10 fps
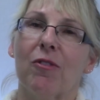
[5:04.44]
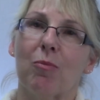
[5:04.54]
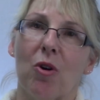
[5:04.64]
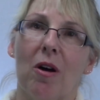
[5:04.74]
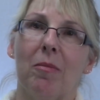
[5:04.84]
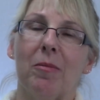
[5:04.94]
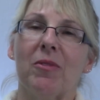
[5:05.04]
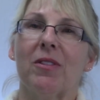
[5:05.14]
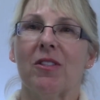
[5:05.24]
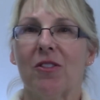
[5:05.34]
the
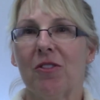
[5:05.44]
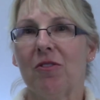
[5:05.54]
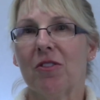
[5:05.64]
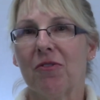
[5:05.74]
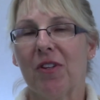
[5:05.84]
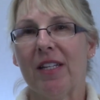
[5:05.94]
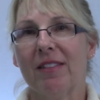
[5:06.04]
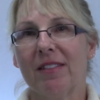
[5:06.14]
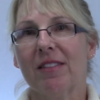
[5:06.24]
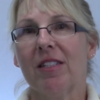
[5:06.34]
problems that students
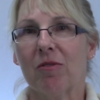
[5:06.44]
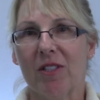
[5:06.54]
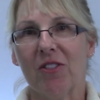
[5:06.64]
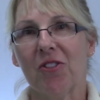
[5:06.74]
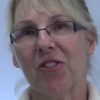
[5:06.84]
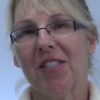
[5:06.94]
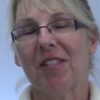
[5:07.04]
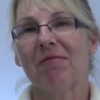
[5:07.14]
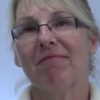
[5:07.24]
face in researching.